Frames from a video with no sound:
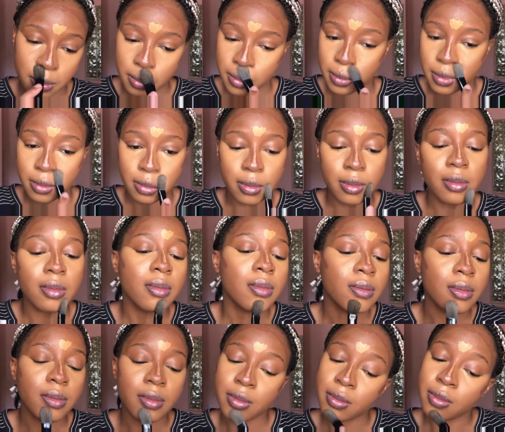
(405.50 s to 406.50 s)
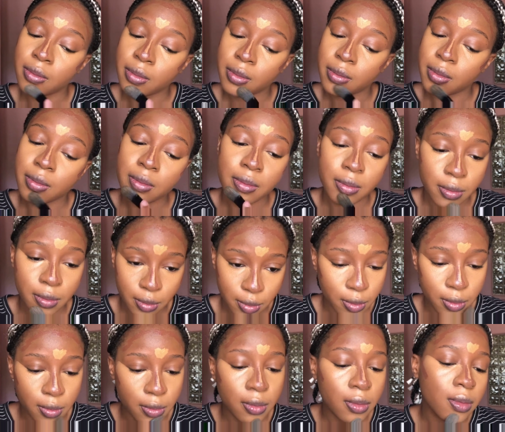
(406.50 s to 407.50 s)
So yeah, watch me
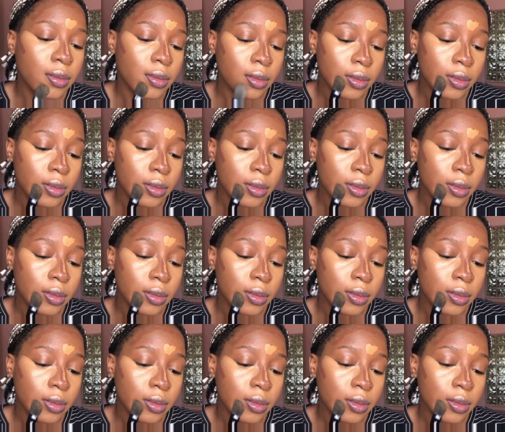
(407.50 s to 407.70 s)
blend.